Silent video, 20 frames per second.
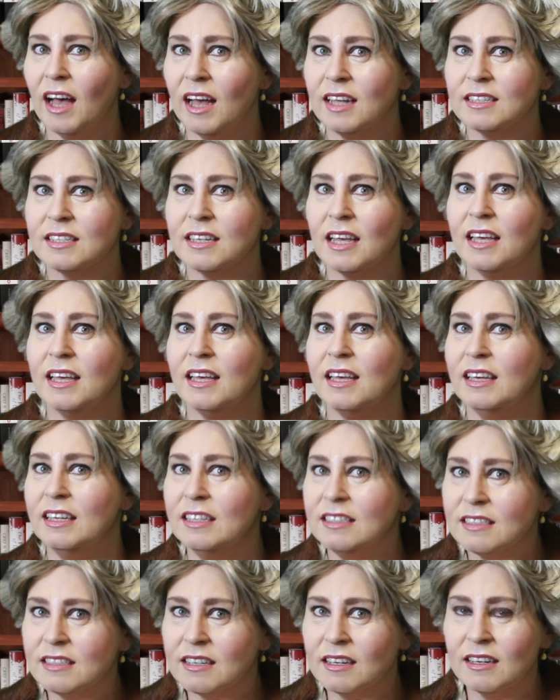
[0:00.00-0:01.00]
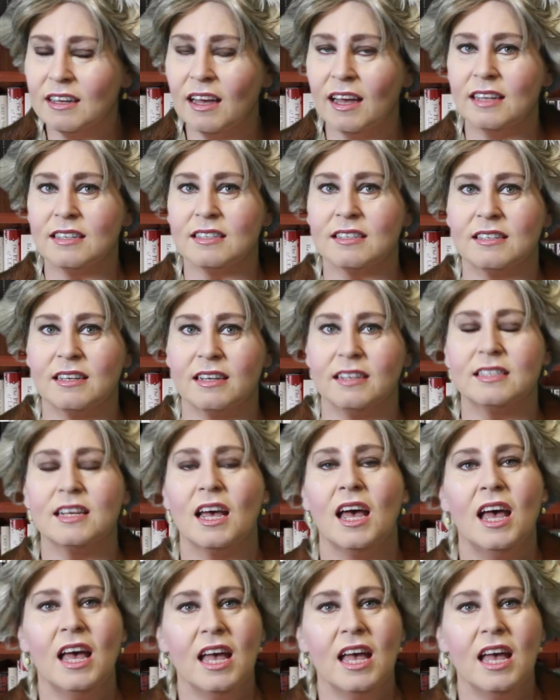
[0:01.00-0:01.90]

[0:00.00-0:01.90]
are they interested